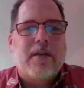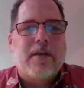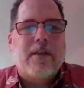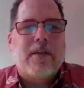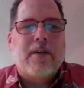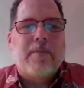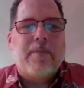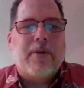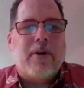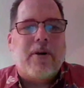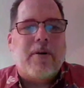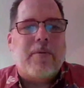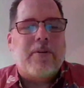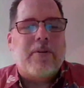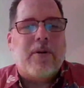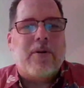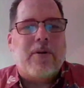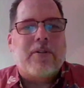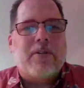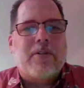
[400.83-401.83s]
But
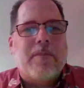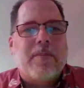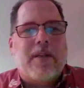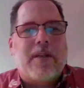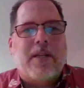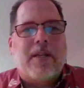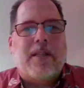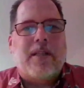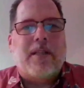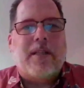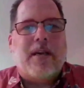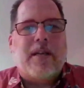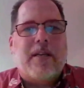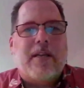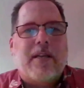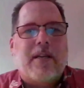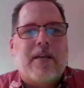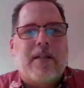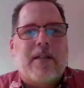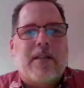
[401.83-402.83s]
ultimately, the
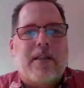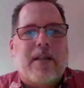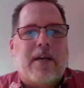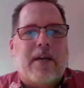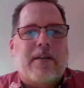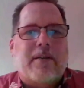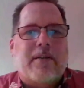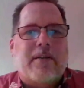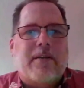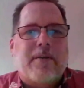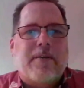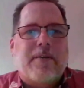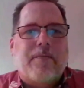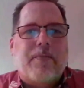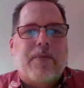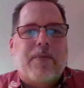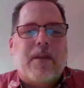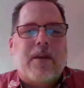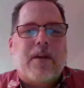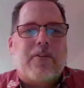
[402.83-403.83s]
idea that
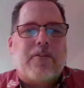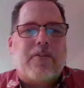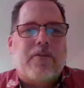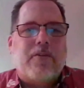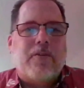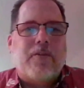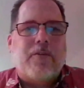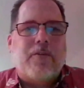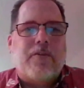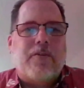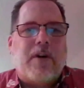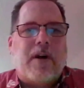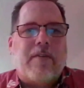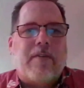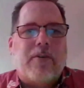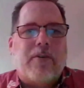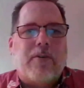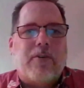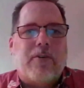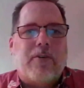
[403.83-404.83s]
students drive
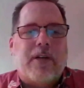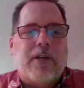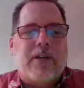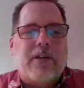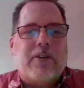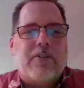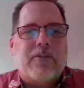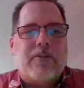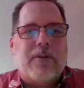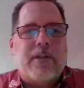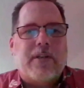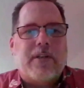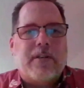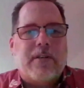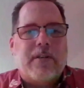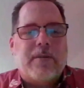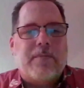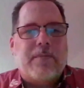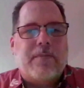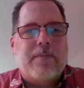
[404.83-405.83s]
their own learning is going
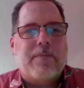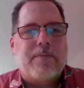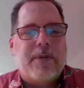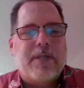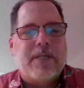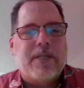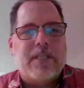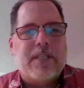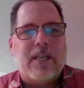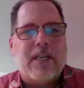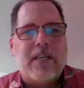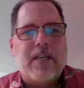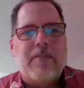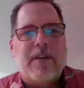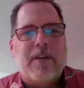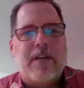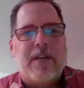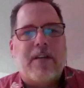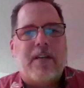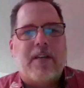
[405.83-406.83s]
to pretty
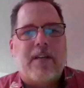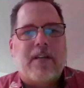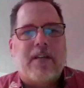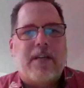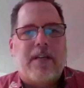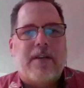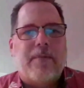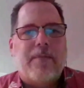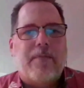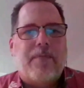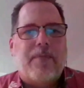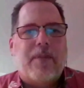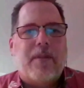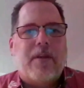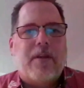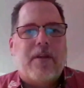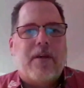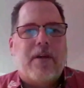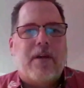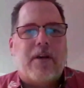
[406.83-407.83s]
significantly
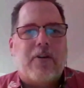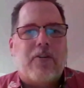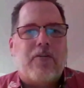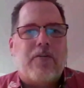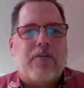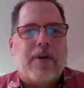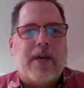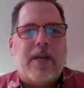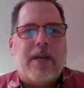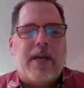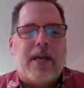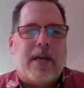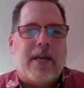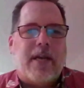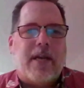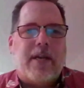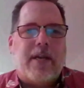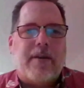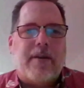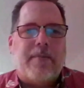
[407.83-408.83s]
create
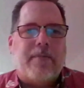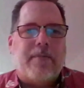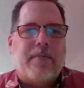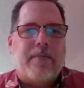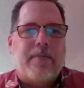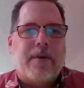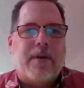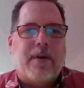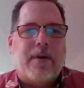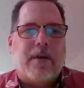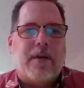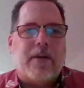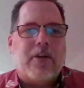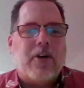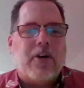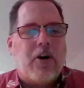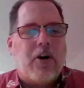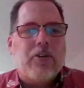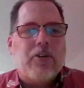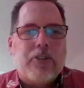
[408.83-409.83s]
a
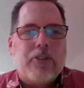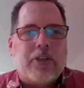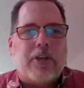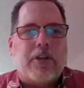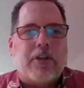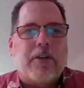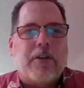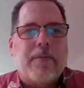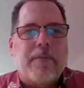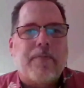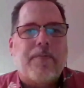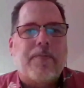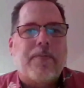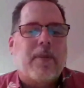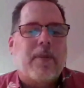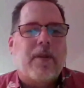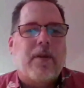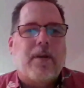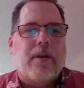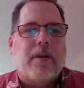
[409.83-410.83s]
culture
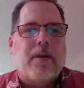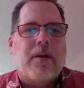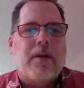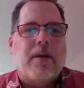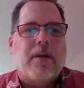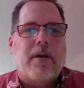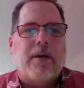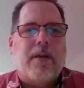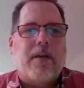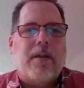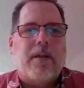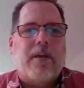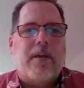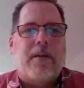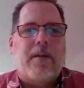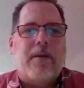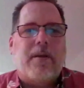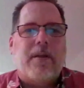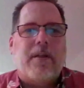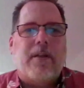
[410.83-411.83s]
in
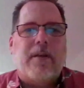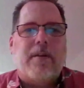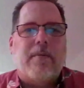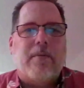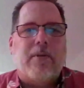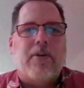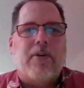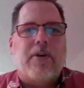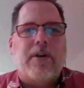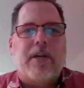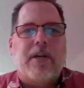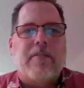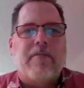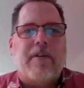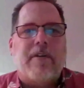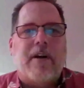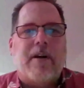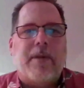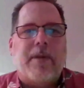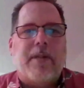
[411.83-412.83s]
a learning
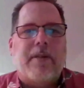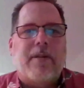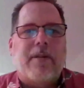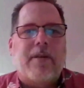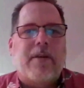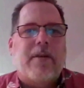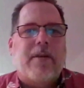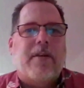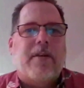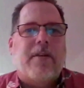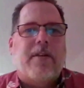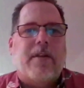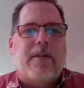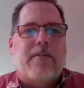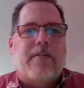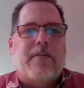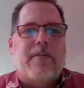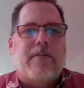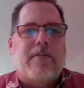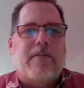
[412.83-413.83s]
environment
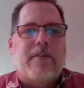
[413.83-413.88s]
that's